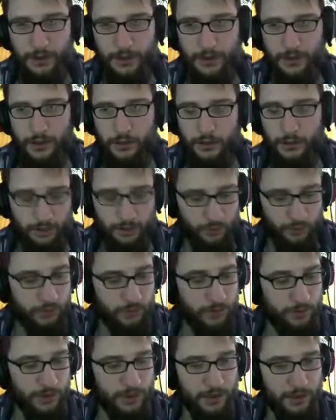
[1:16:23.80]
Our loot will
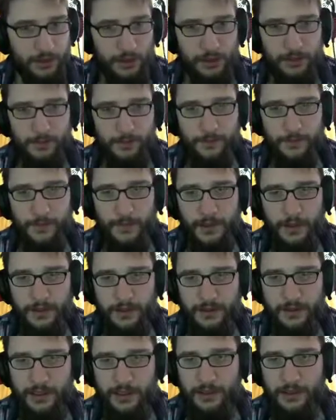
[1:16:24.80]
be in.
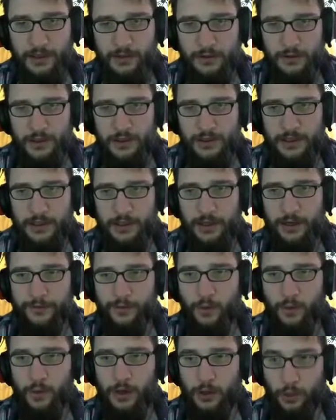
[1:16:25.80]
Steal the loot, and then I have to
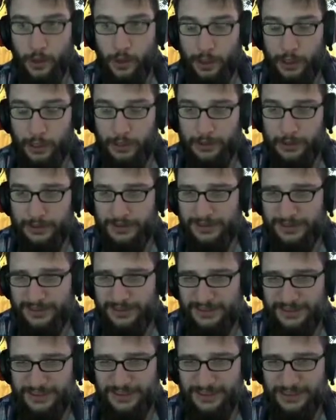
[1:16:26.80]
run away.
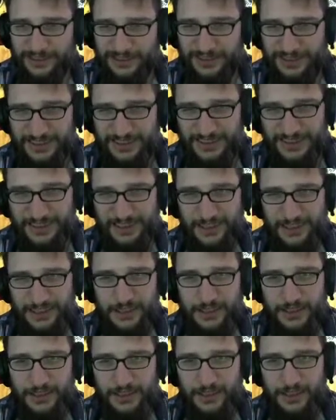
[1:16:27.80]
So,
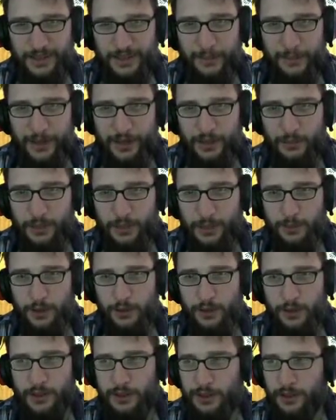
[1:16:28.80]
and back in
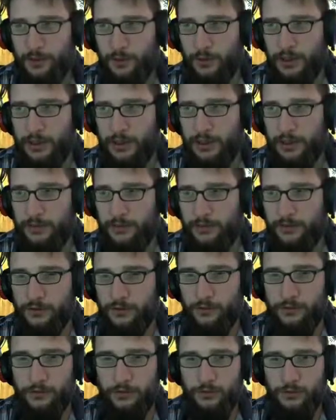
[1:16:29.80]
Balmora, I will have
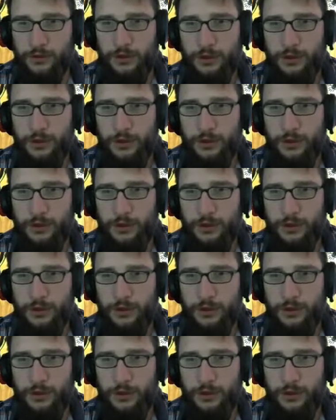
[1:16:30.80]
to